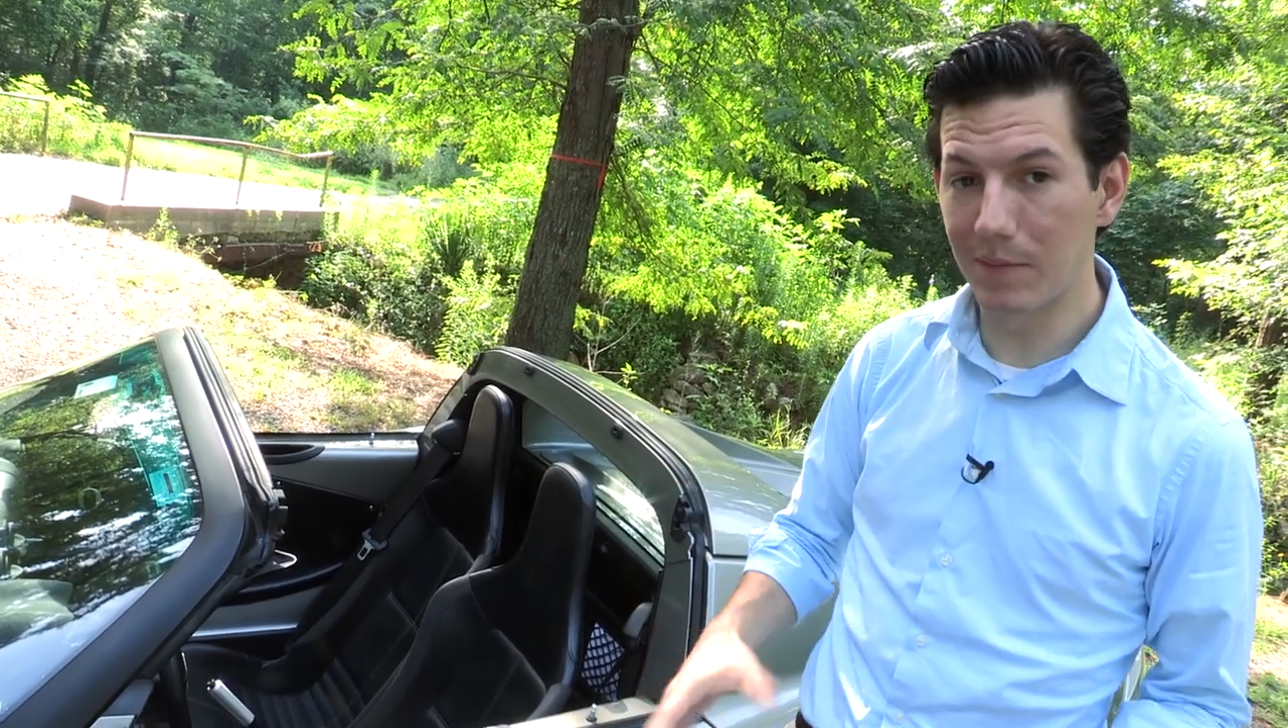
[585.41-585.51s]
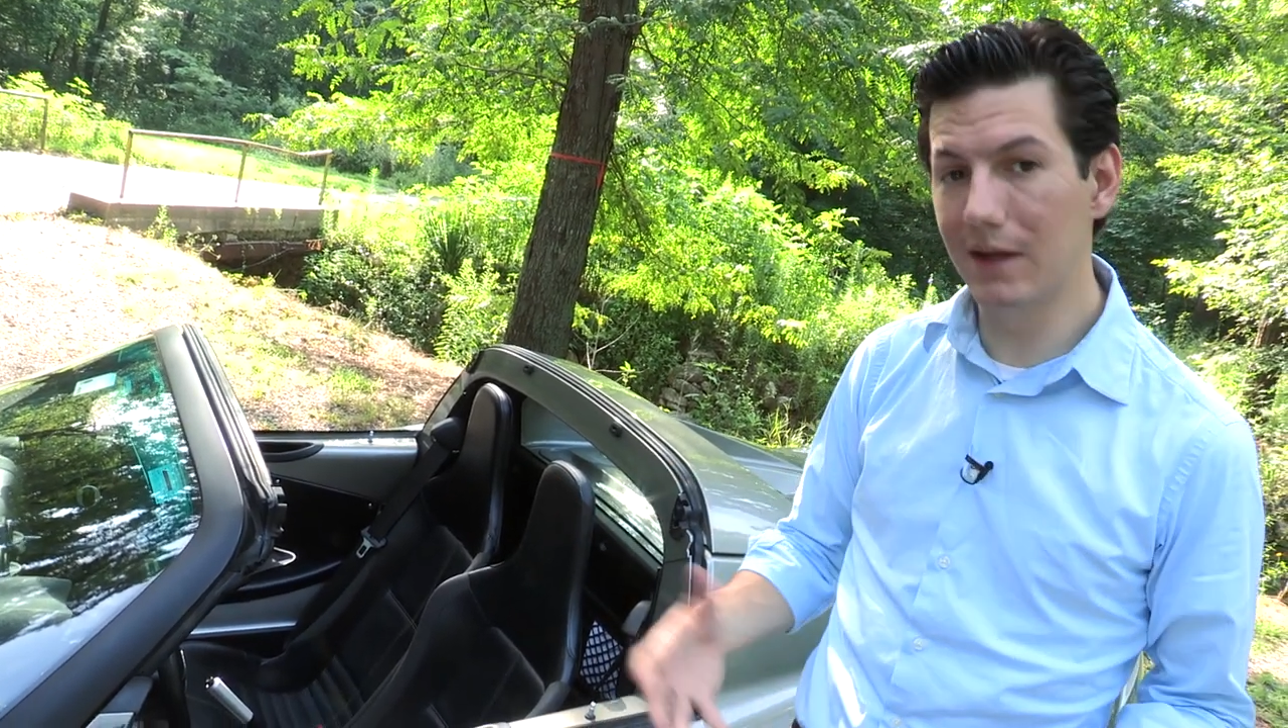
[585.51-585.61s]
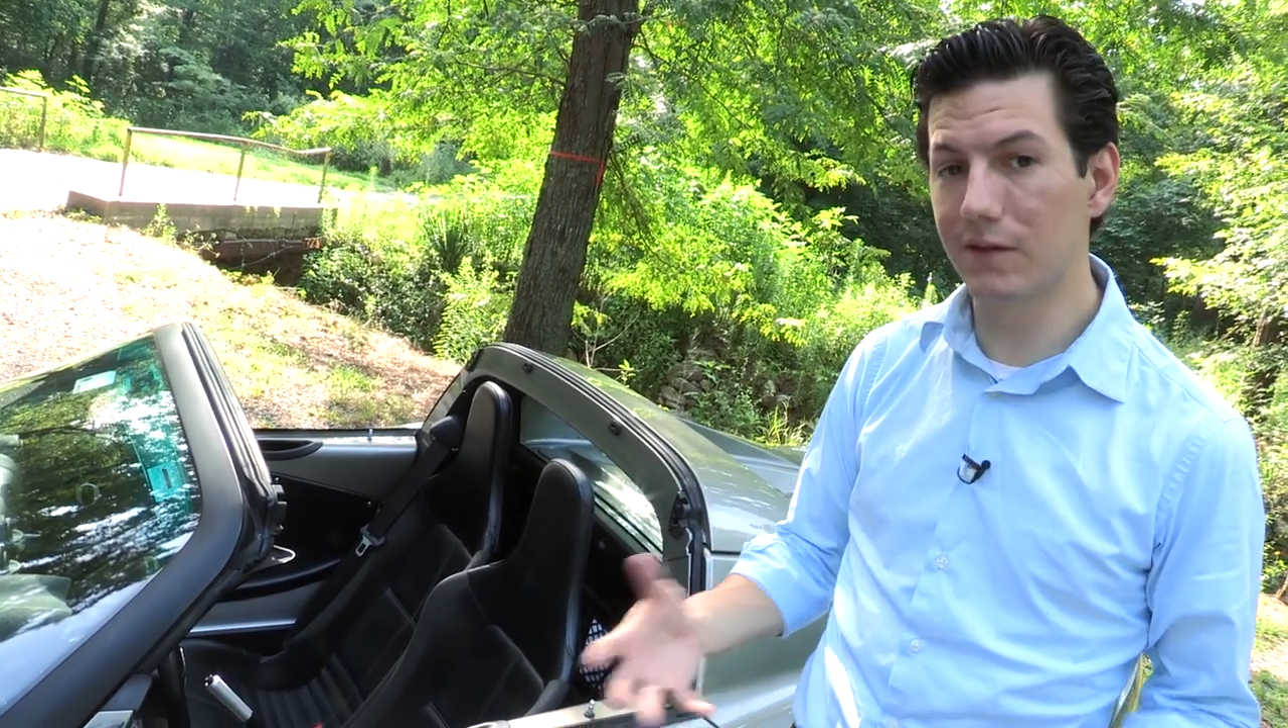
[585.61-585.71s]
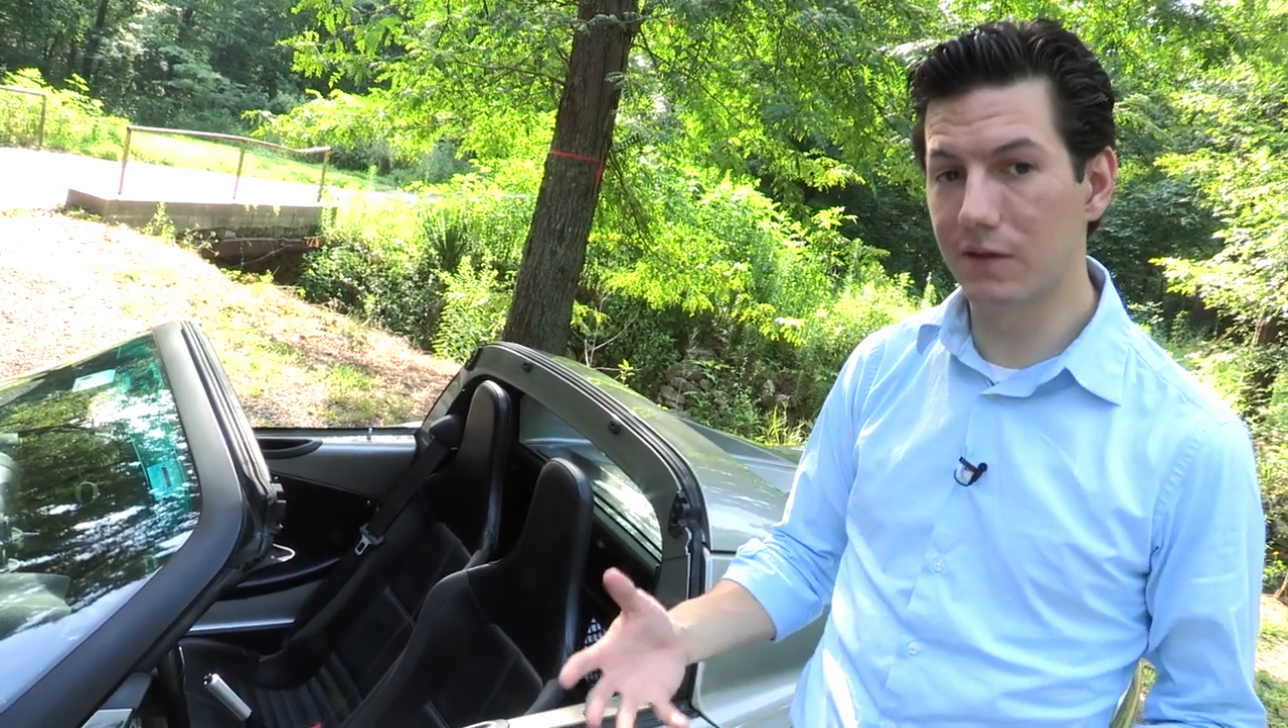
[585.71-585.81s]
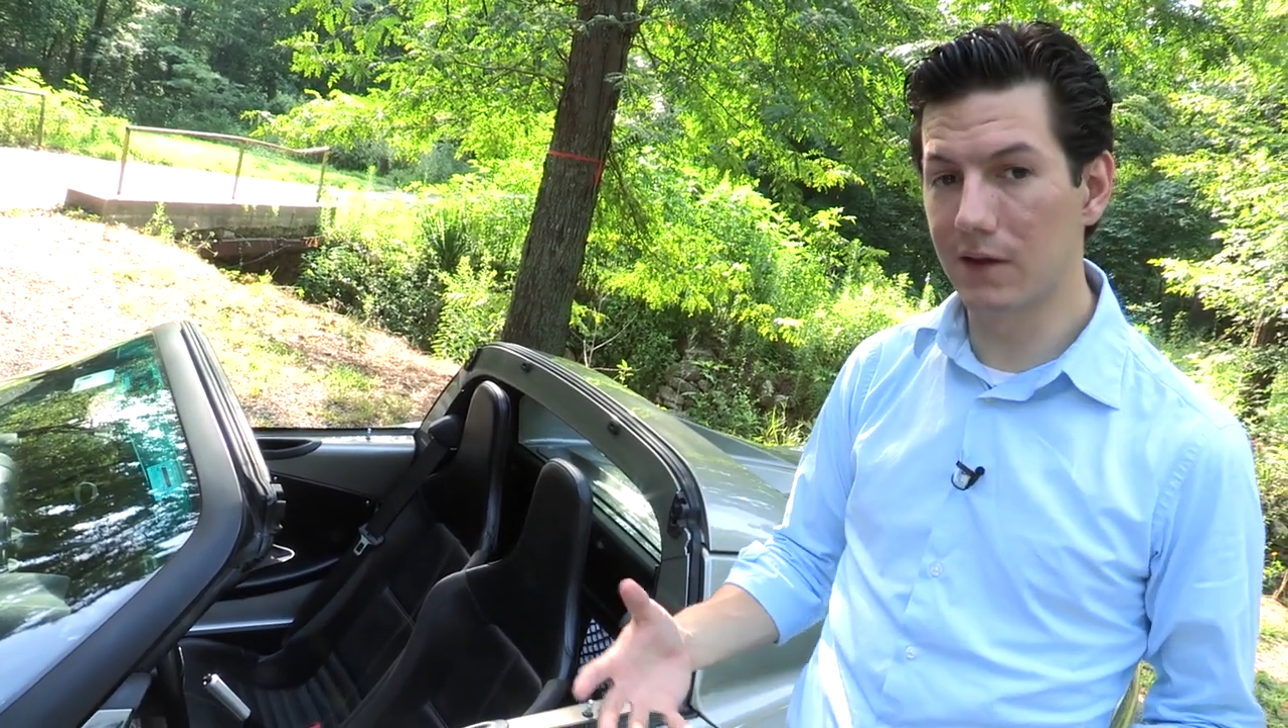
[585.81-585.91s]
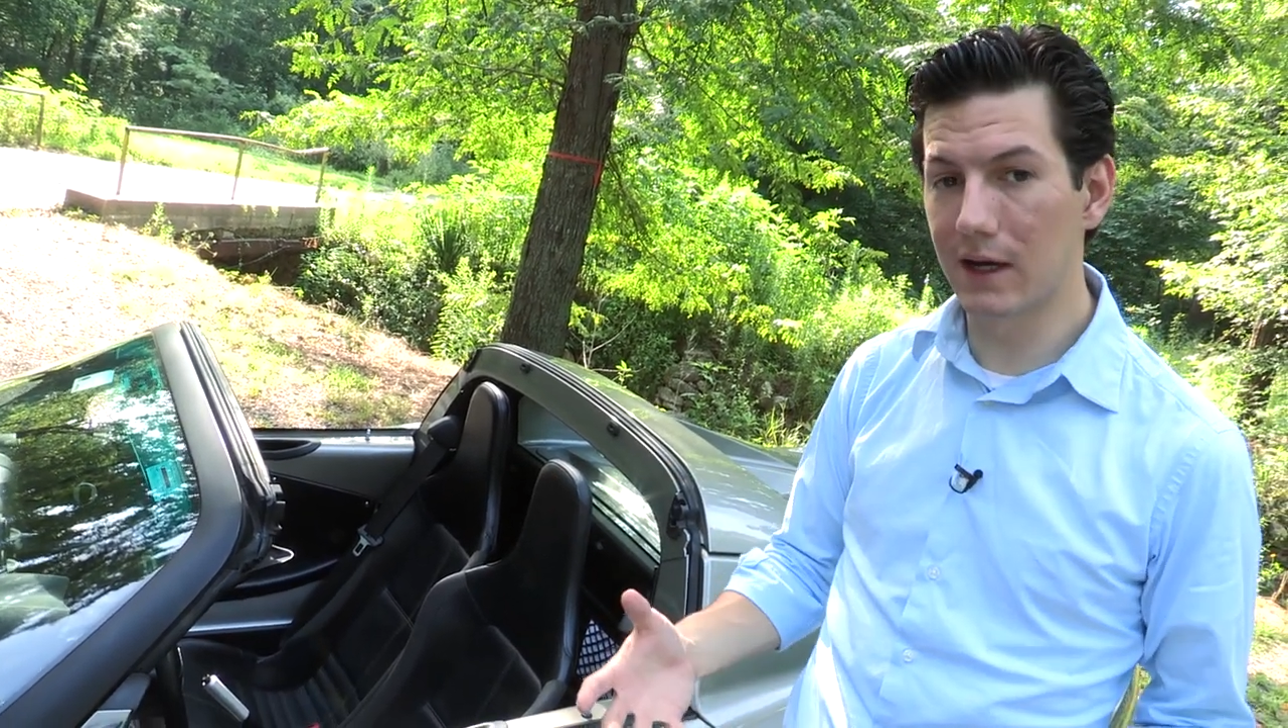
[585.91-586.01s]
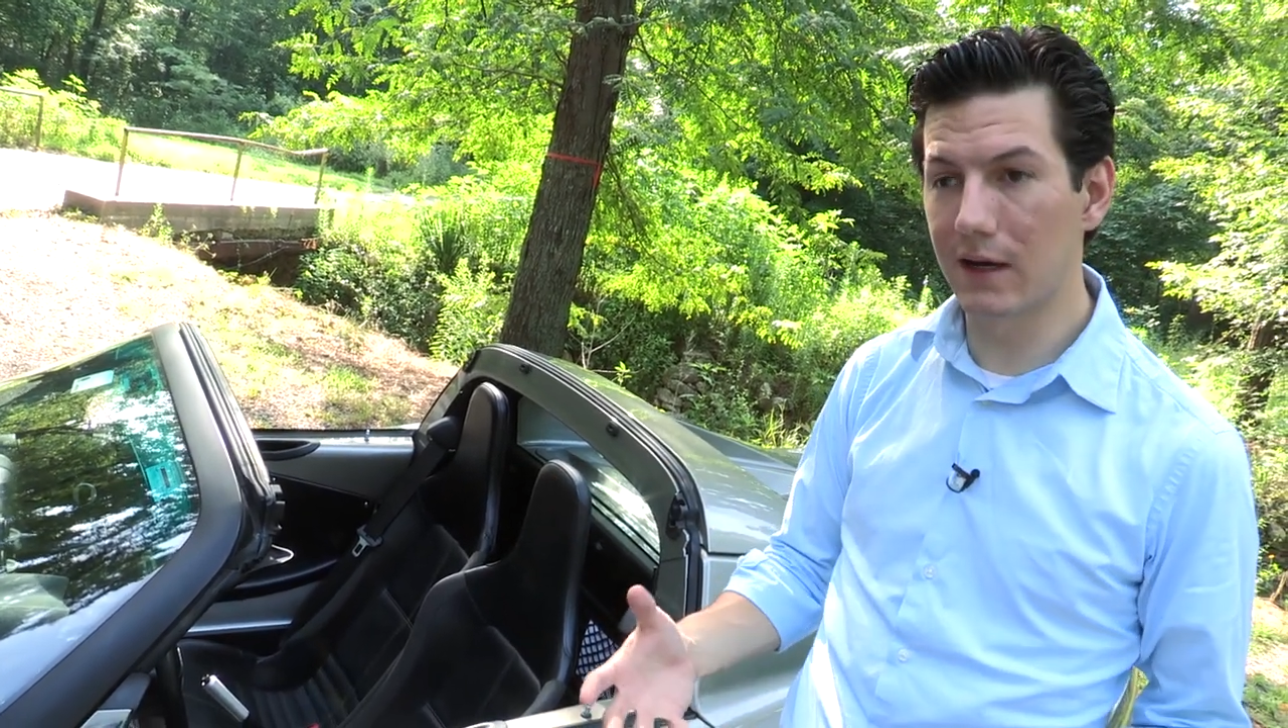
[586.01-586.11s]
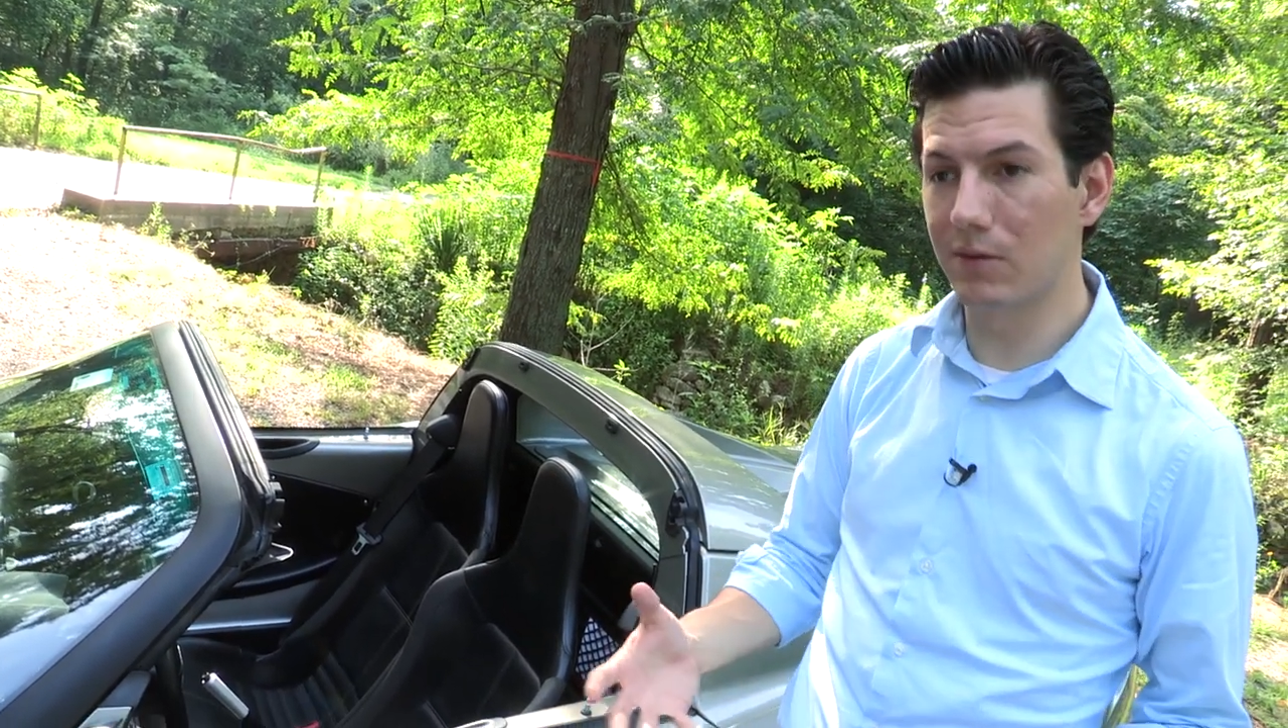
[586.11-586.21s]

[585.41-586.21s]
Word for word: it's, uh,